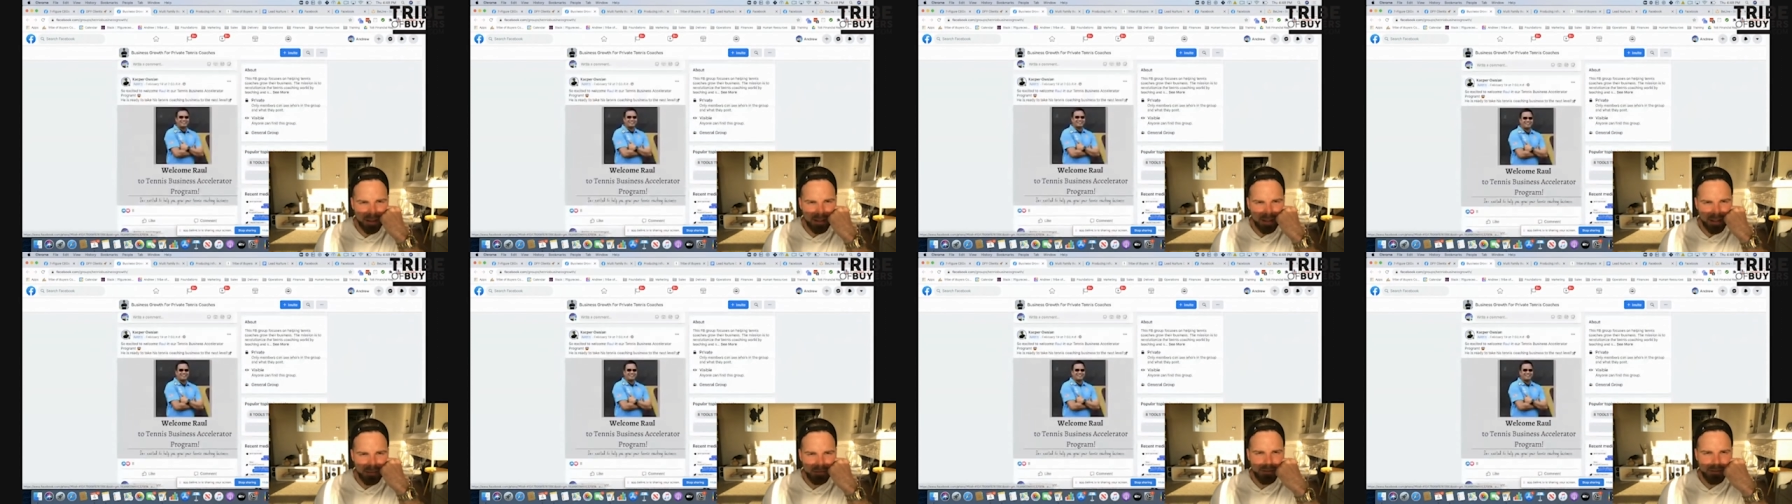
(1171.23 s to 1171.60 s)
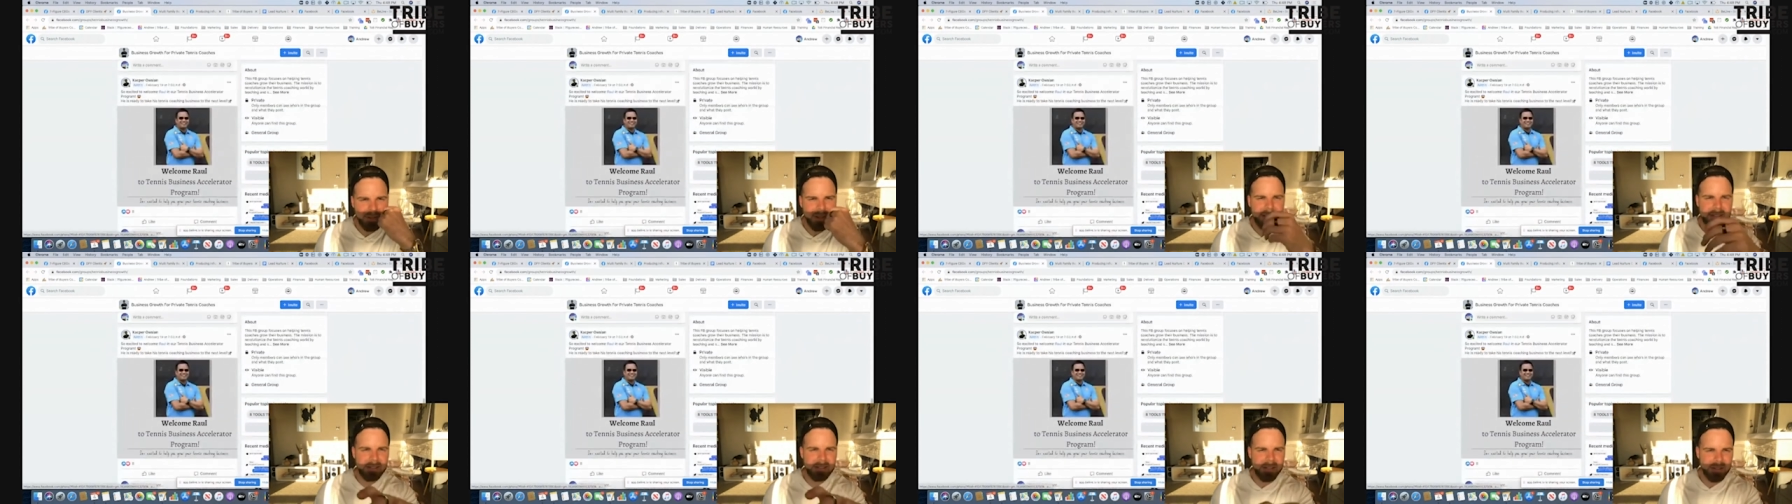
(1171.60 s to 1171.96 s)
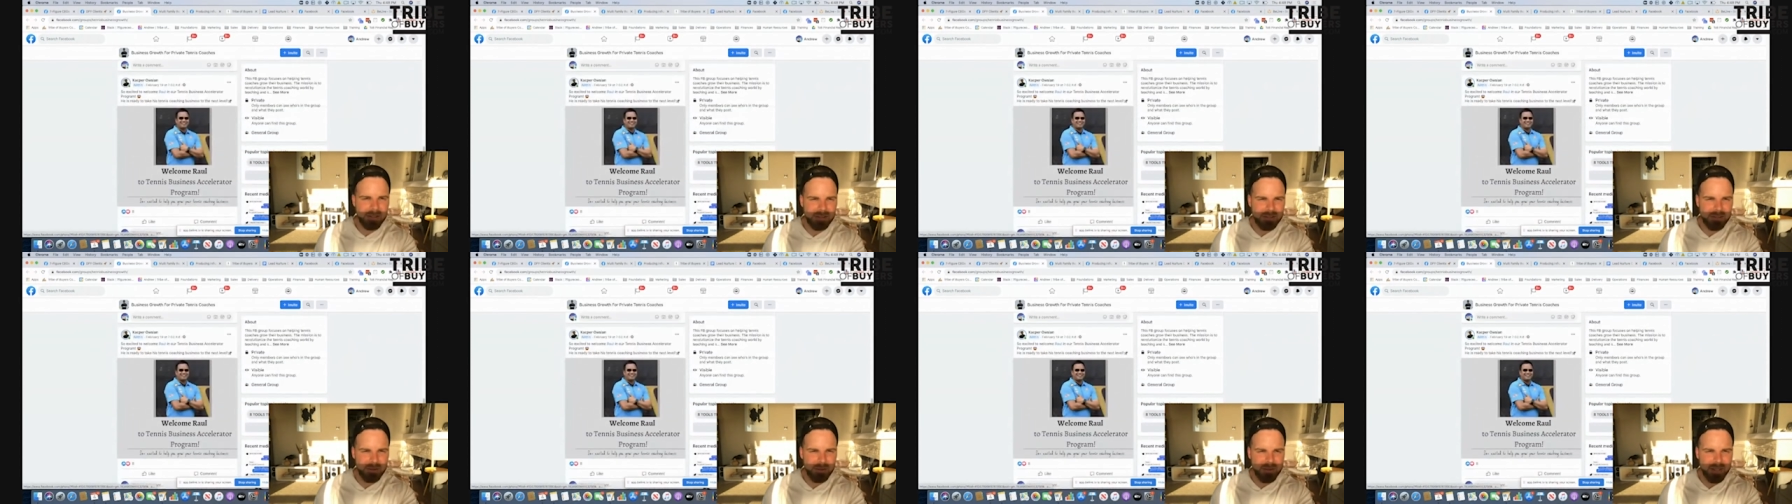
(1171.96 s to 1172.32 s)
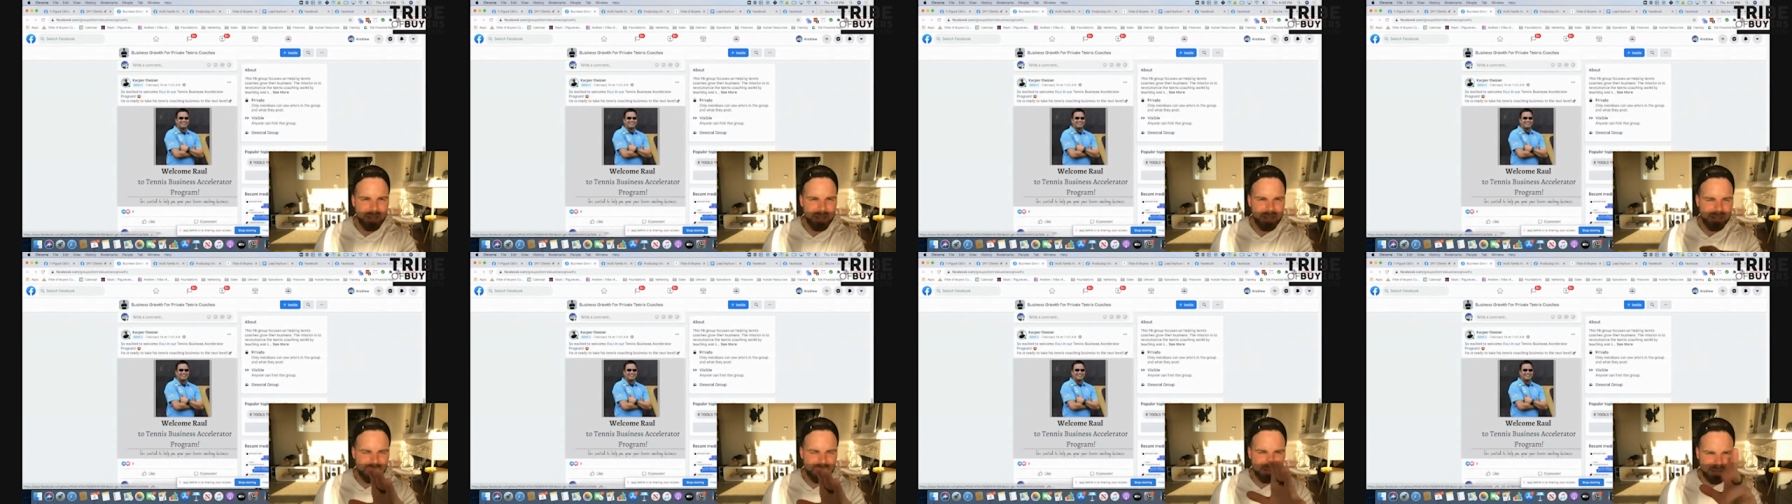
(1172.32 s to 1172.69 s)
if you guys aren't doing
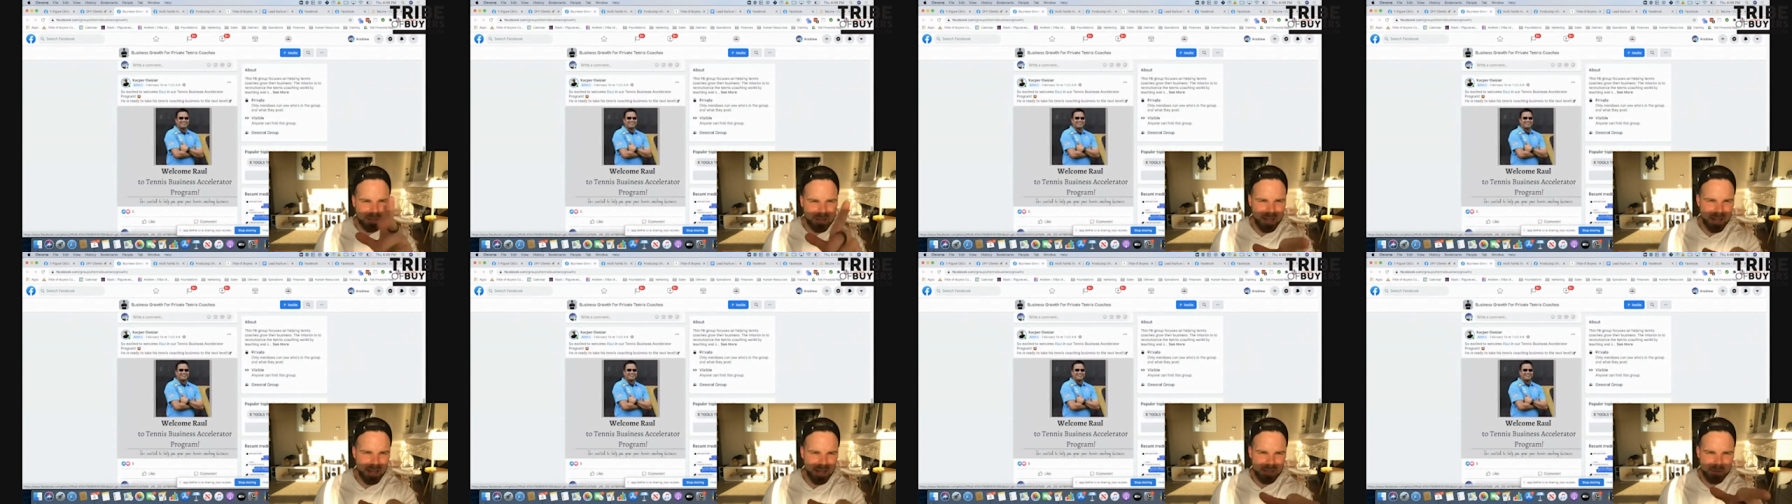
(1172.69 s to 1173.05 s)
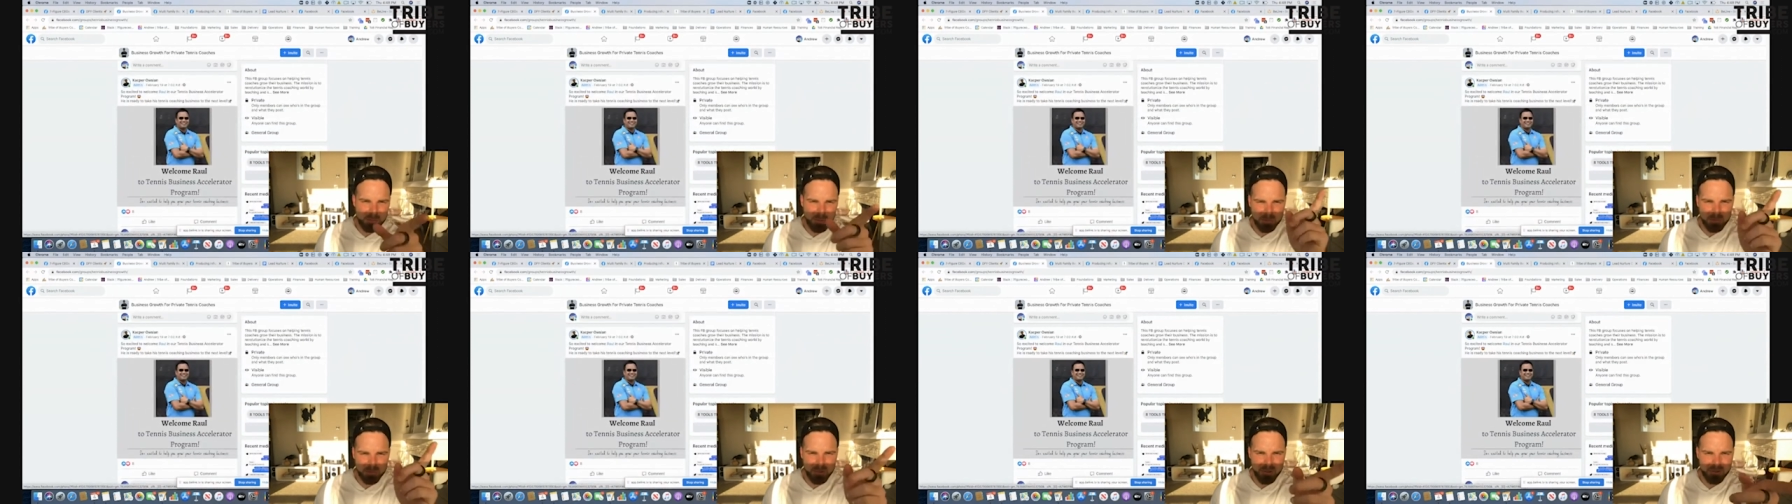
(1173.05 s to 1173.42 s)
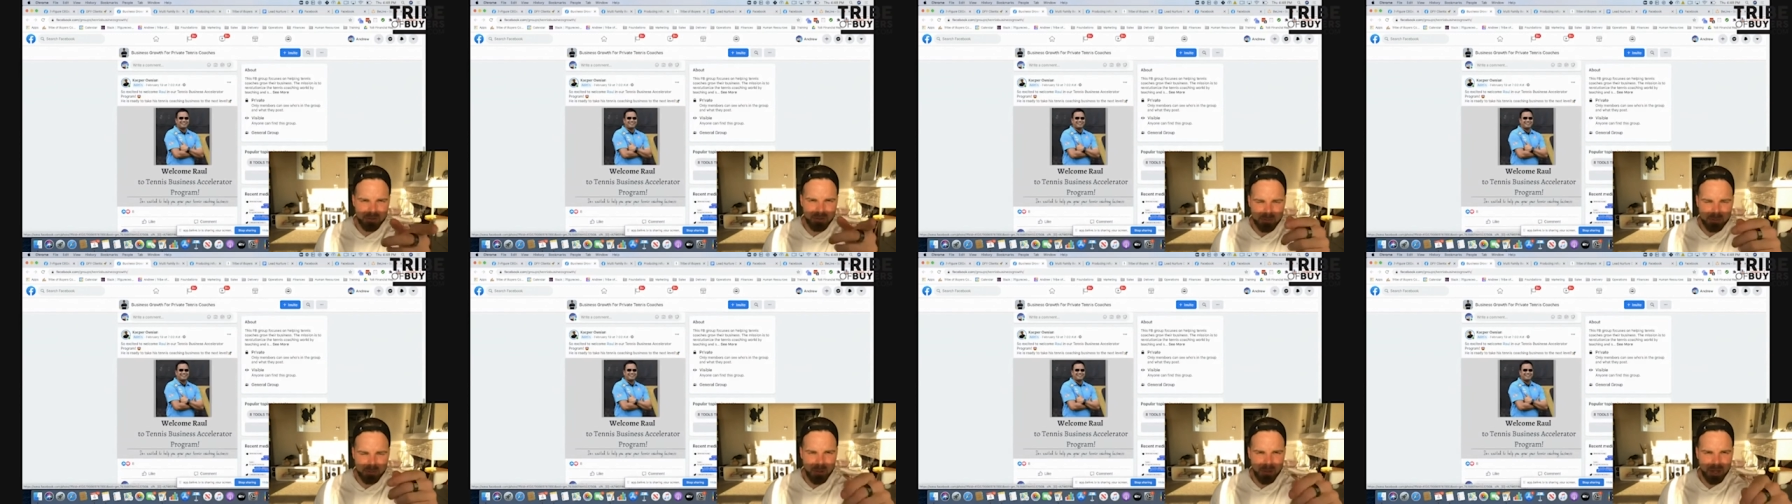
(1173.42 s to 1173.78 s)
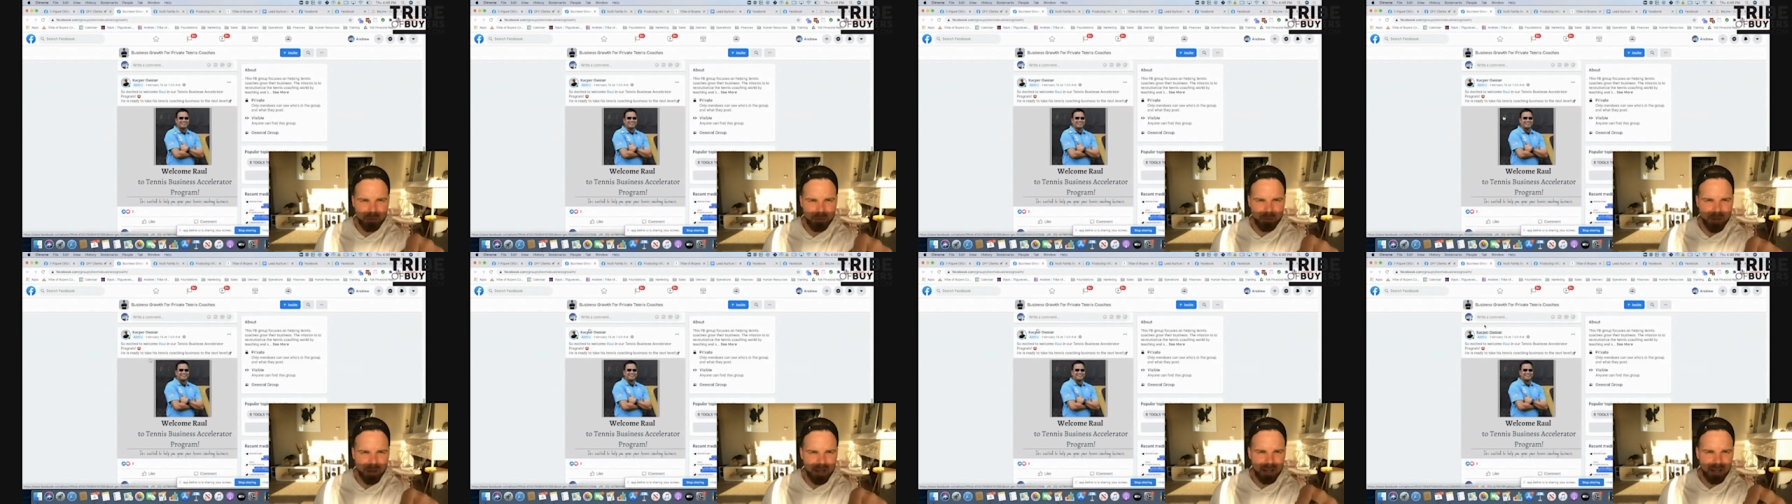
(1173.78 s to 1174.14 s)
this, Casper, perfect, by the
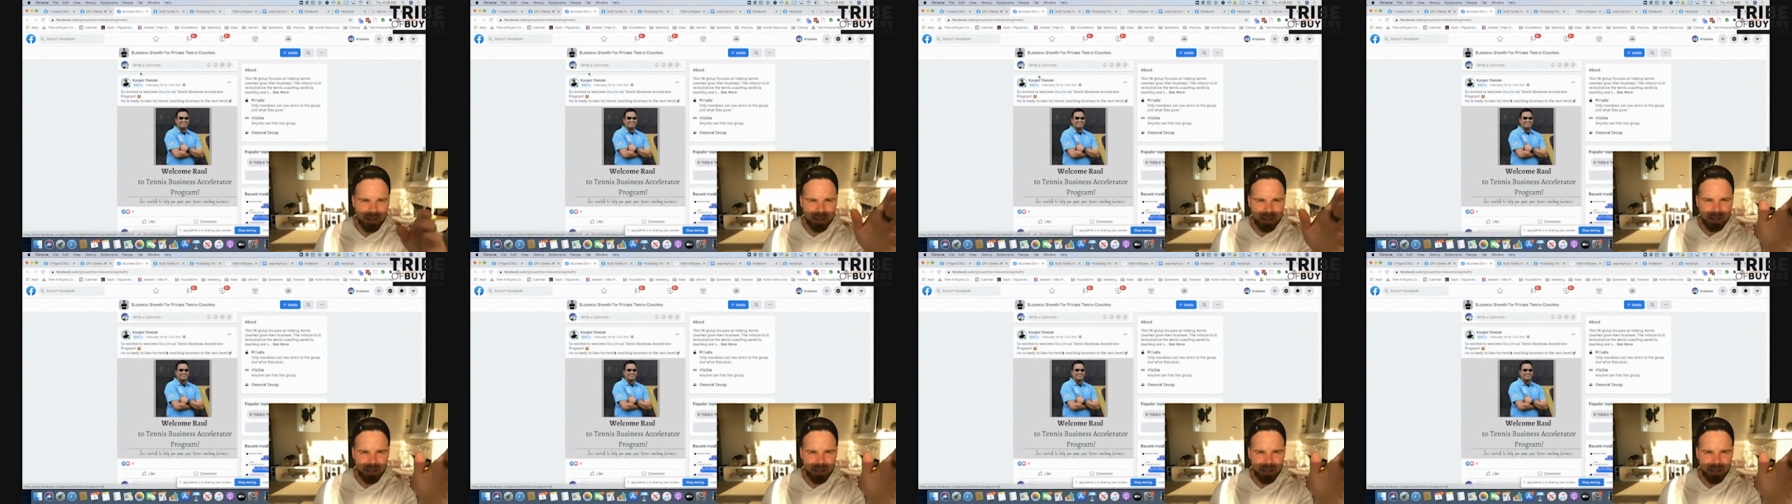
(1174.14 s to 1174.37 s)
way.